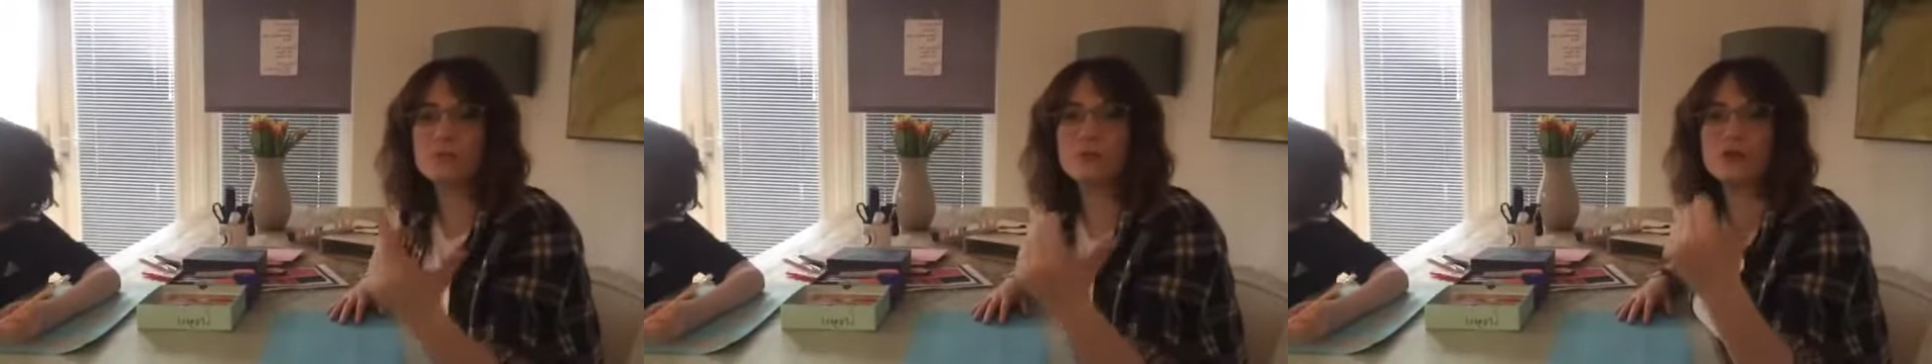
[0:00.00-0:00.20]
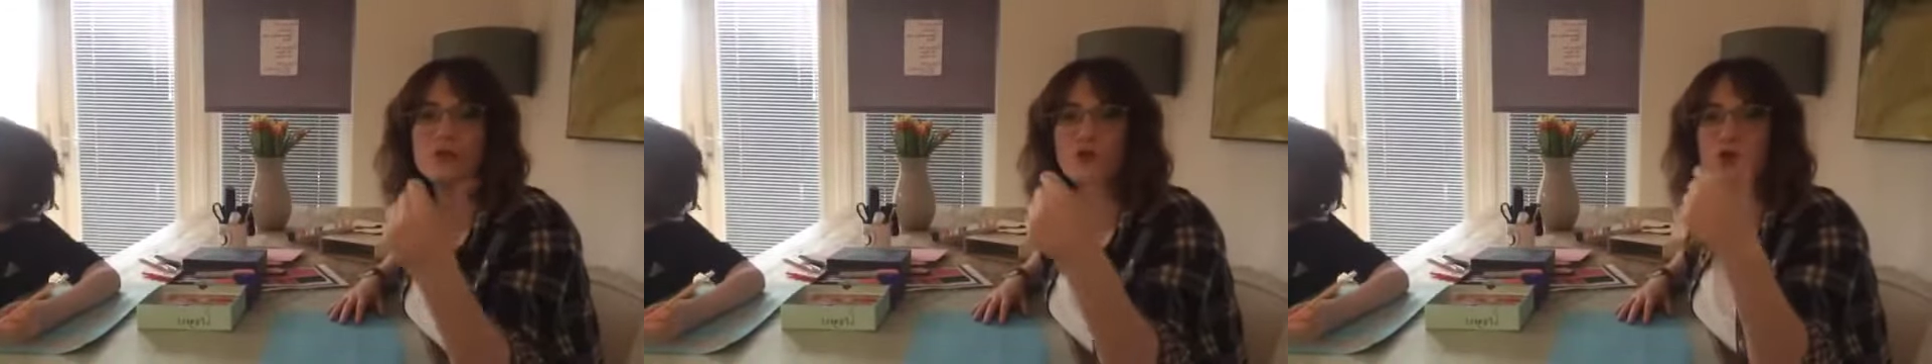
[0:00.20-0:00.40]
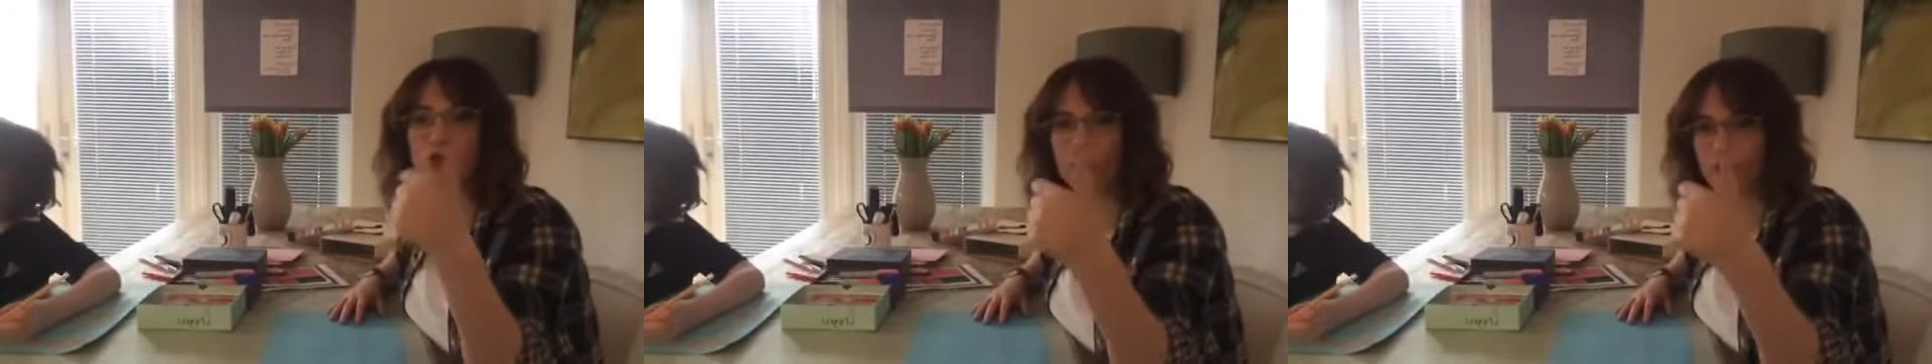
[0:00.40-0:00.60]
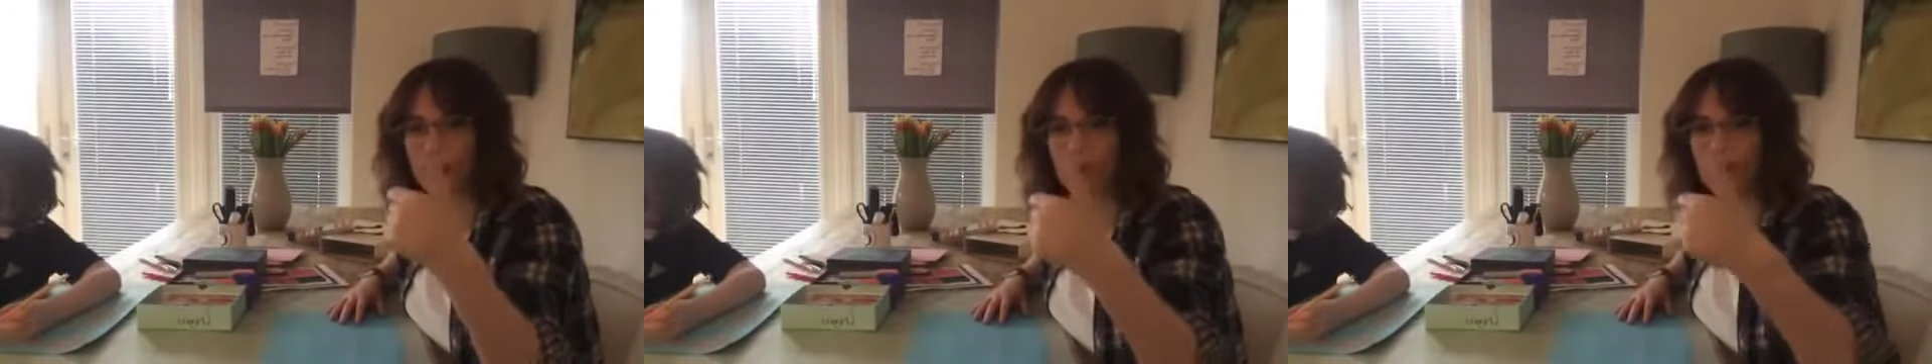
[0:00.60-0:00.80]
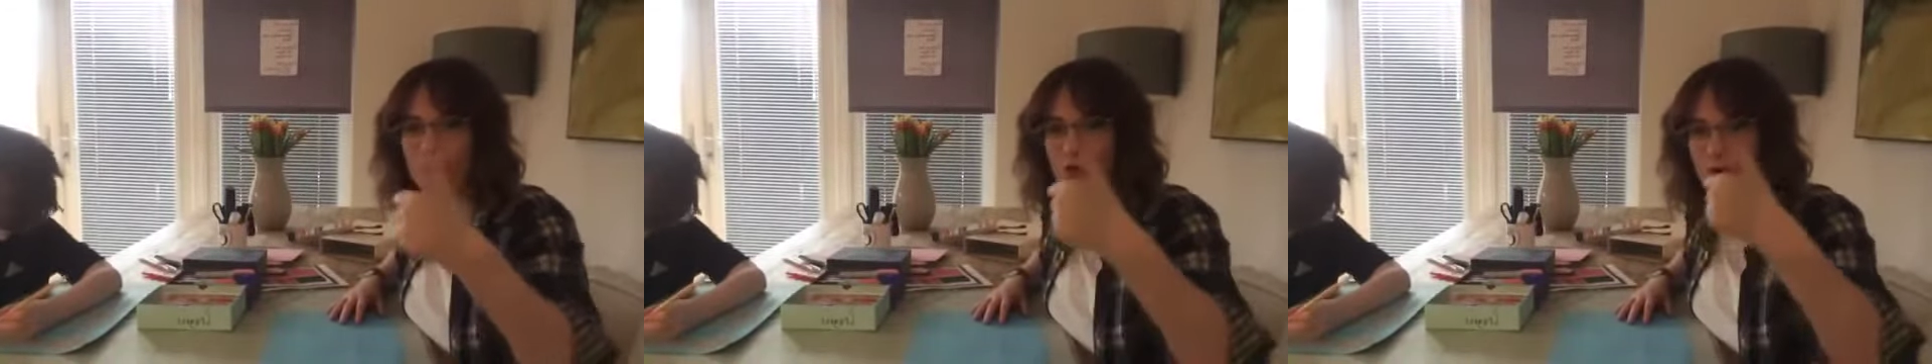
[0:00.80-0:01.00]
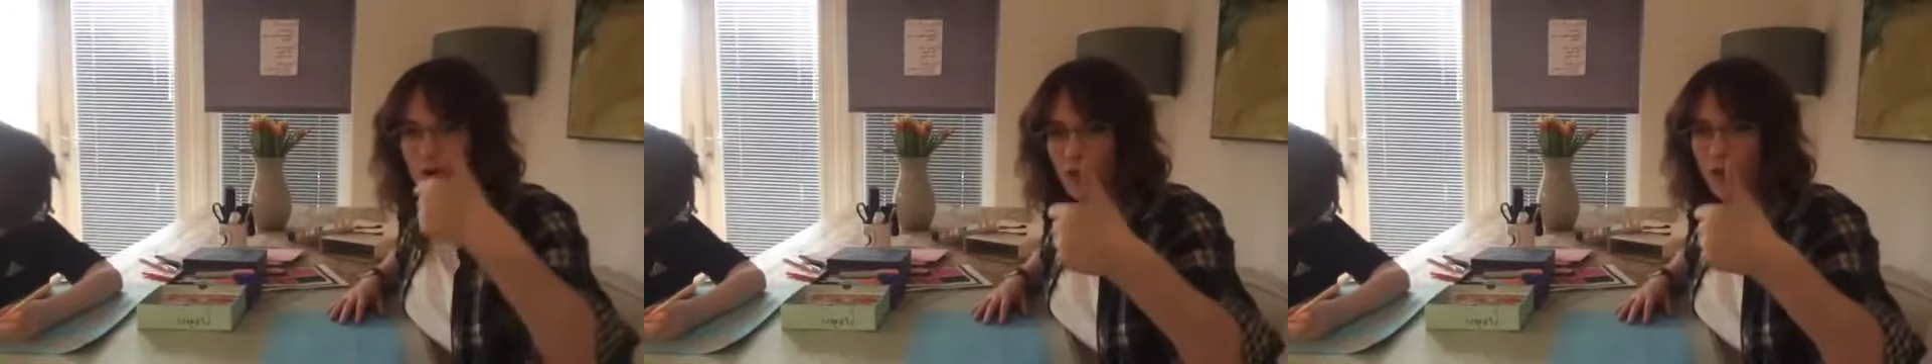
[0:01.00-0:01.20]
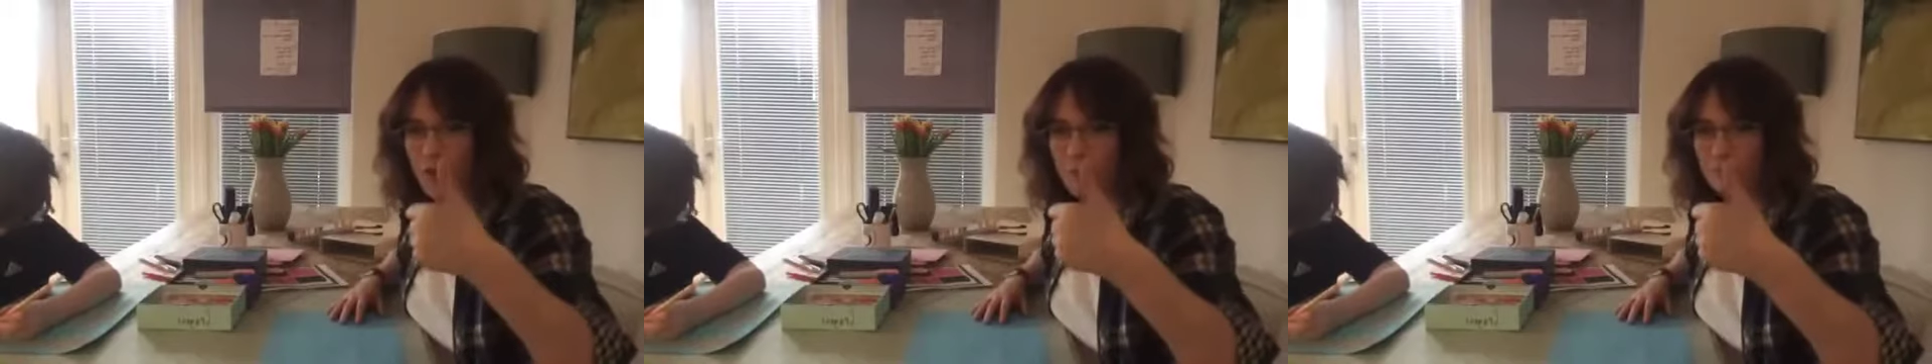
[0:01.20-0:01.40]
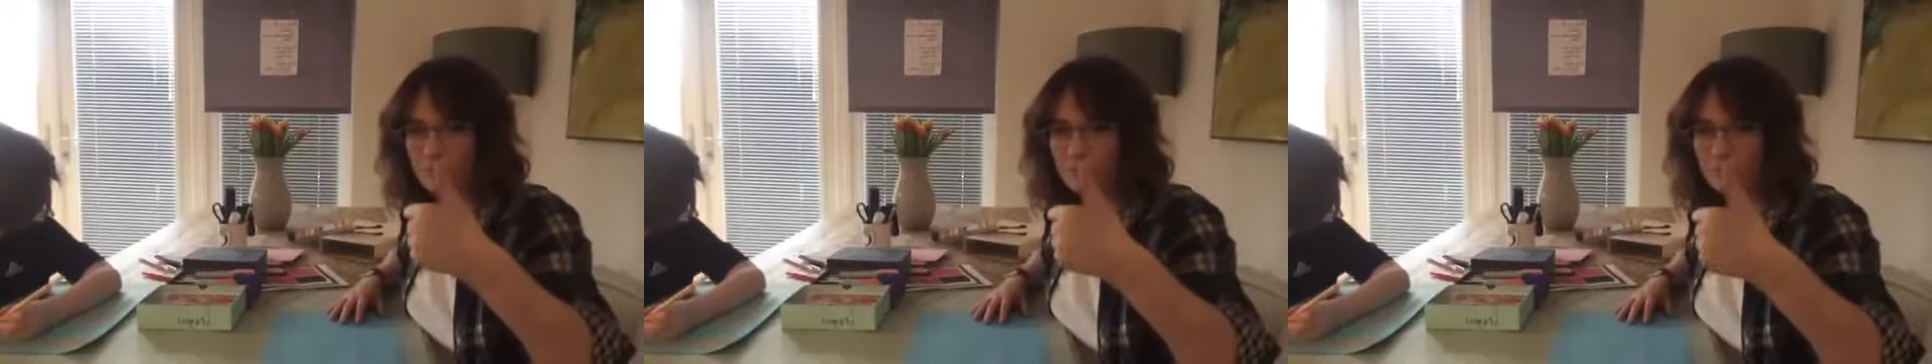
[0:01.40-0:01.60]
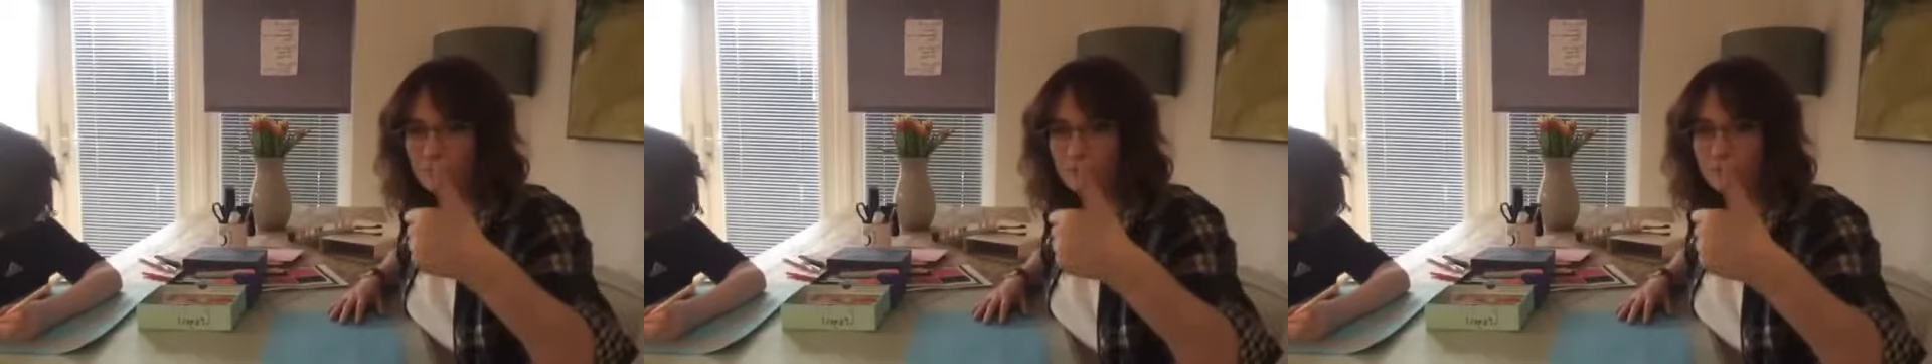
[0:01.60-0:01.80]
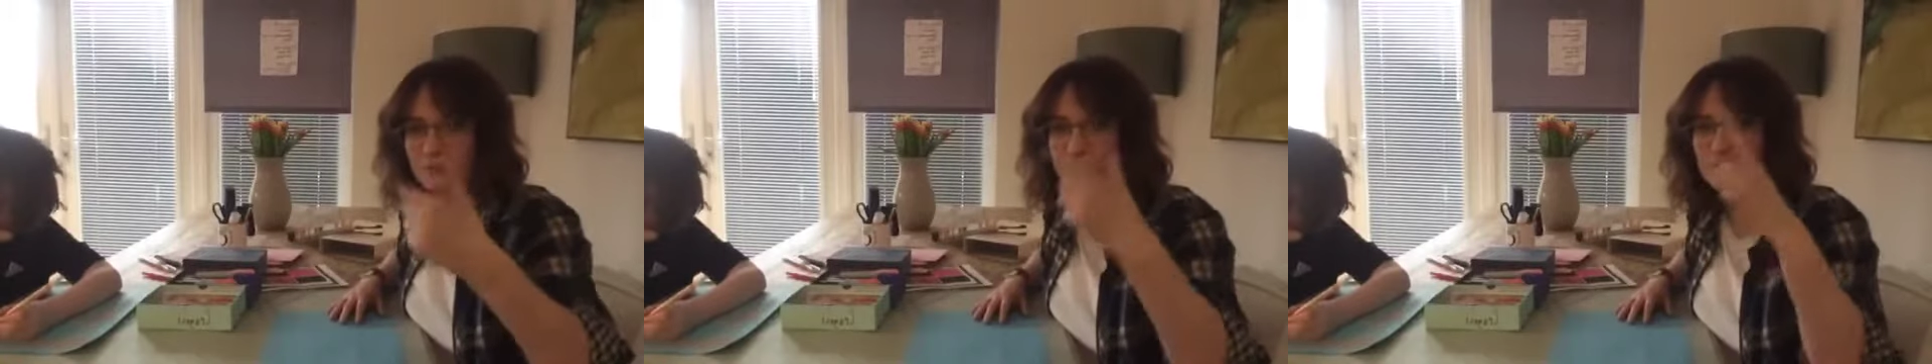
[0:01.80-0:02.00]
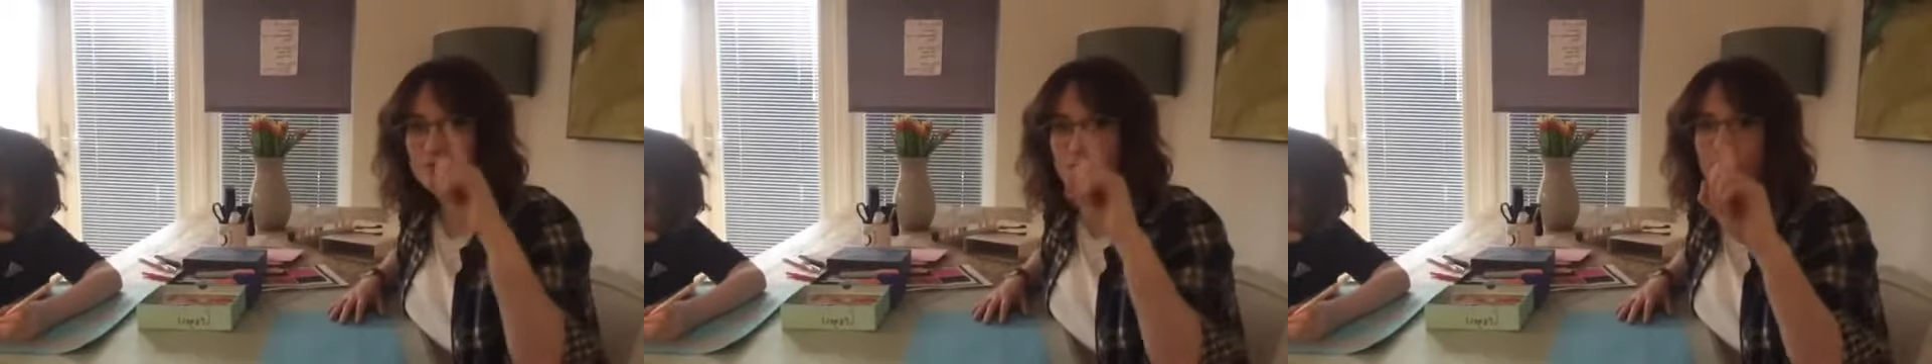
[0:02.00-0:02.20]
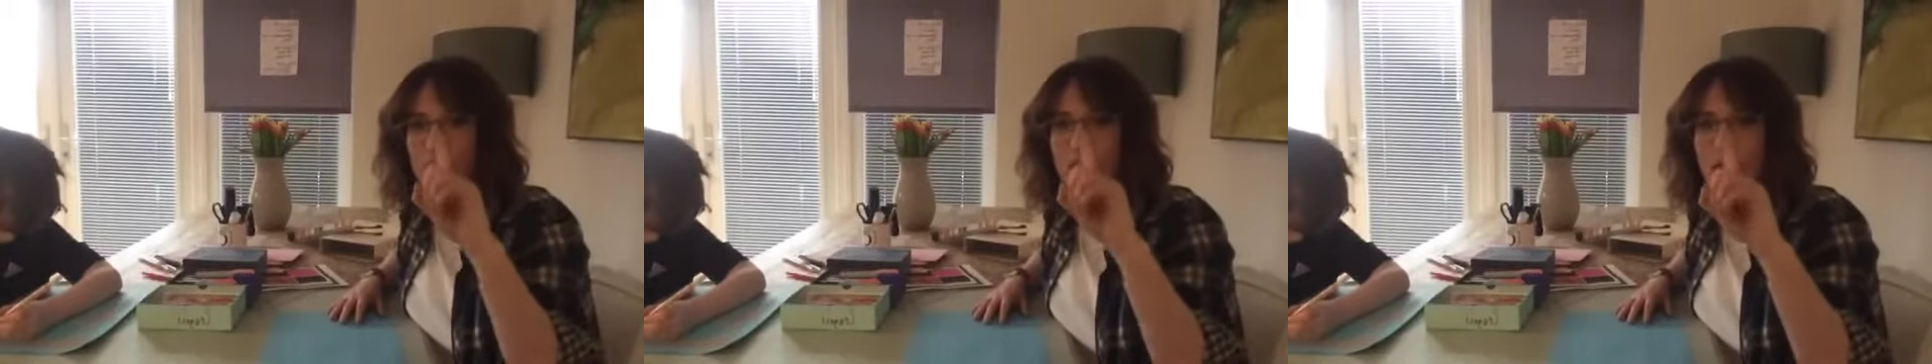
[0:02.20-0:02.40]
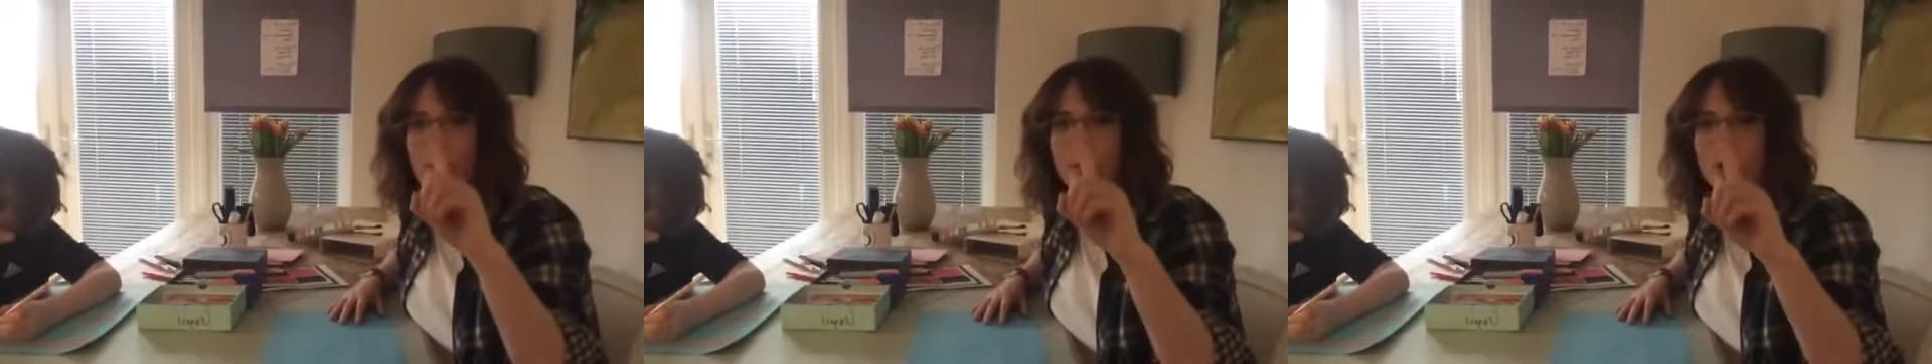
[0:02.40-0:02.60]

so you think of your thumb. I'm going to